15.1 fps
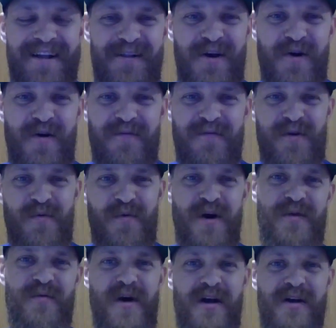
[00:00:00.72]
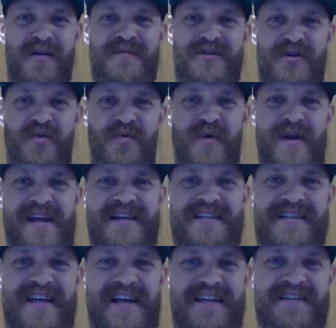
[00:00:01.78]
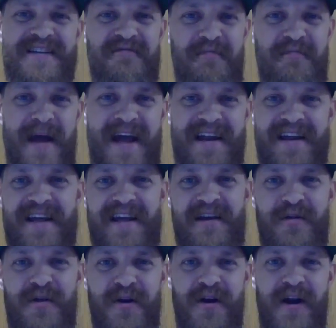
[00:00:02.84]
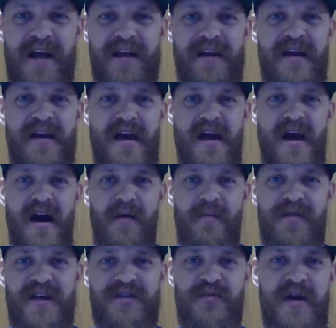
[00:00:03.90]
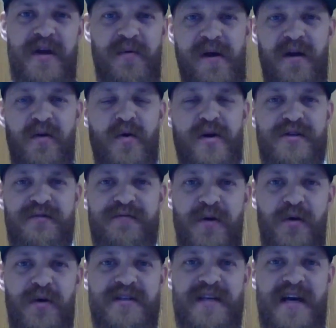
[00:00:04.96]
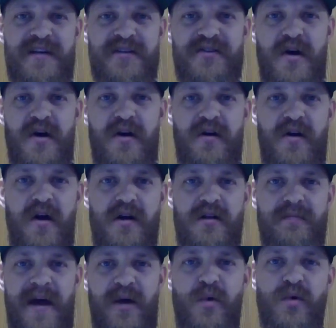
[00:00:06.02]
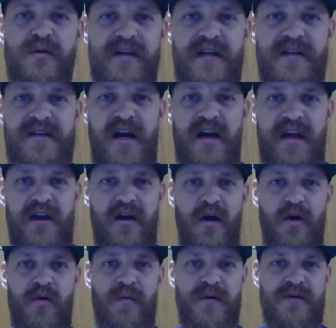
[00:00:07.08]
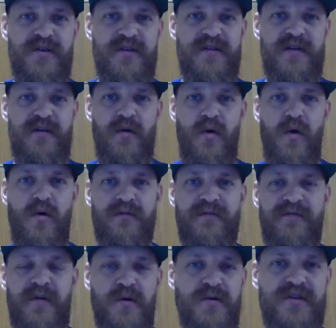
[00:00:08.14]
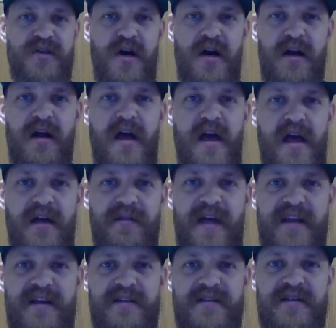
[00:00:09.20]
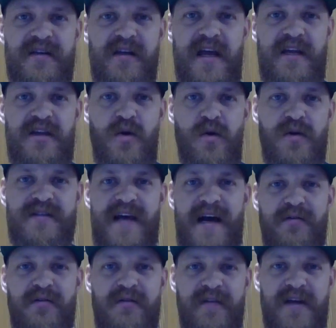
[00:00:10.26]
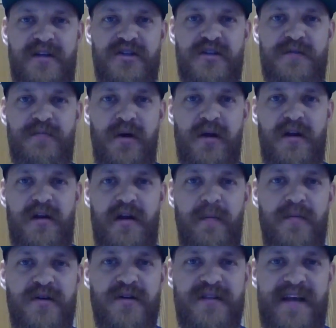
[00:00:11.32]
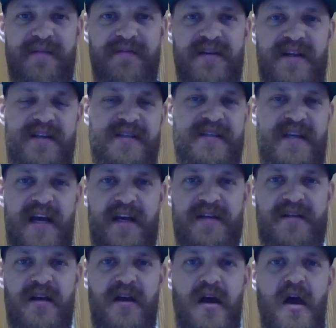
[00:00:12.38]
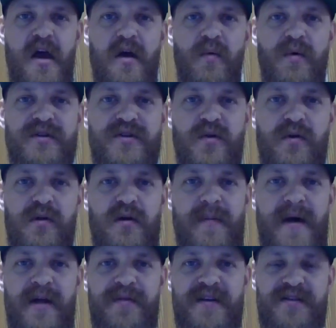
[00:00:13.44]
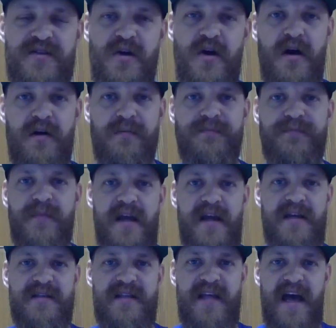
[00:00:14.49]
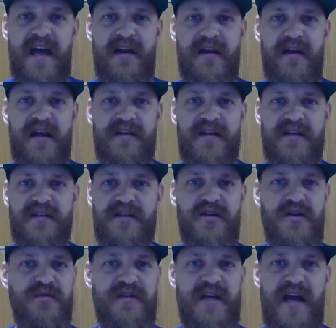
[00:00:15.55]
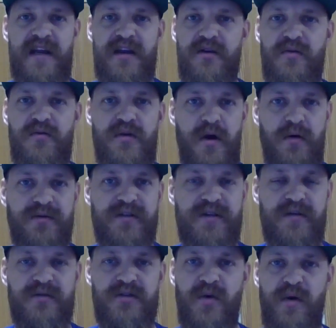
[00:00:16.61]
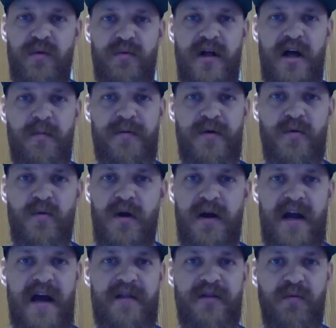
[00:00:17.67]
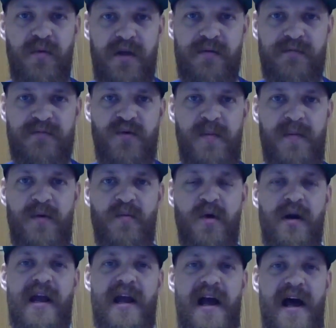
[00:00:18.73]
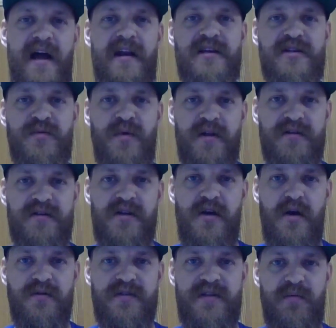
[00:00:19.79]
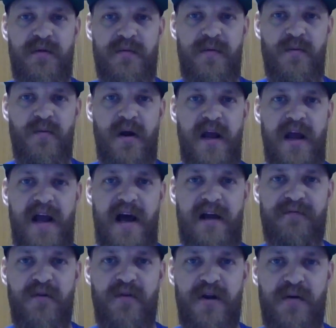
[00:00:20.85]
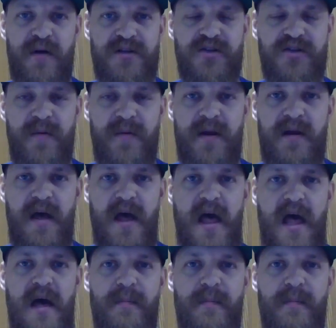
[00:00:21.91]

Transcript: Hello, everyone. Welcome to week 6 of band e-learning. This week we are going to focus on a song called My Old Kentucky Home, which is an old folk song that is in your Sound Innovations book, number 76. What's cool about this song is that it doesn't use any new notes, so it will help you work on the rhythms we've been working on, as well as the notes that we've been working on for your instrument.